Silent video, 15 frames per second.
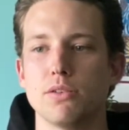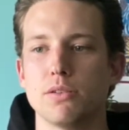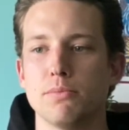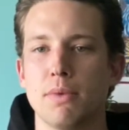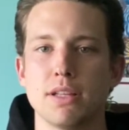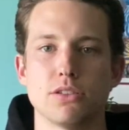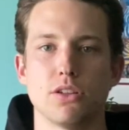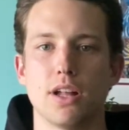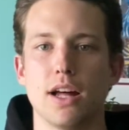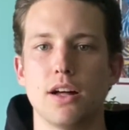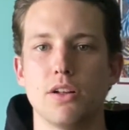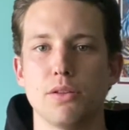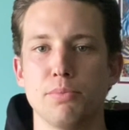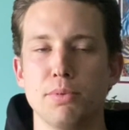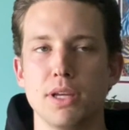mental
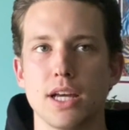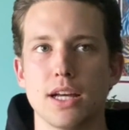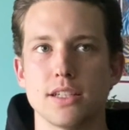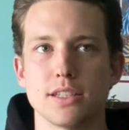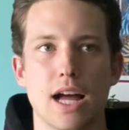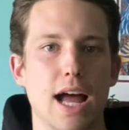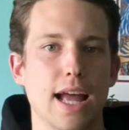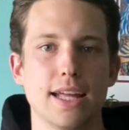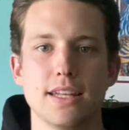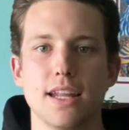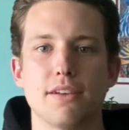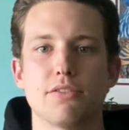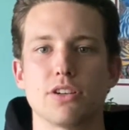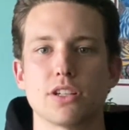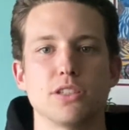health because I had
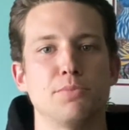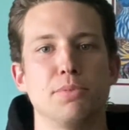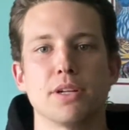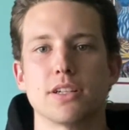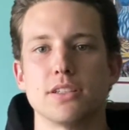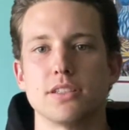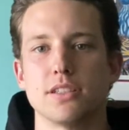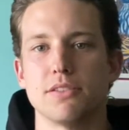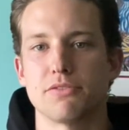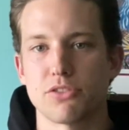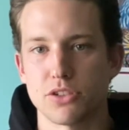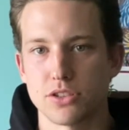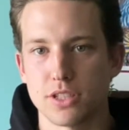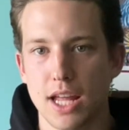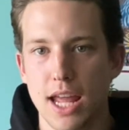never experienced it
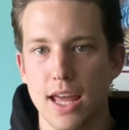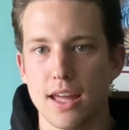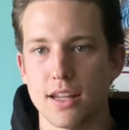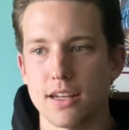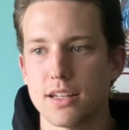firsthand.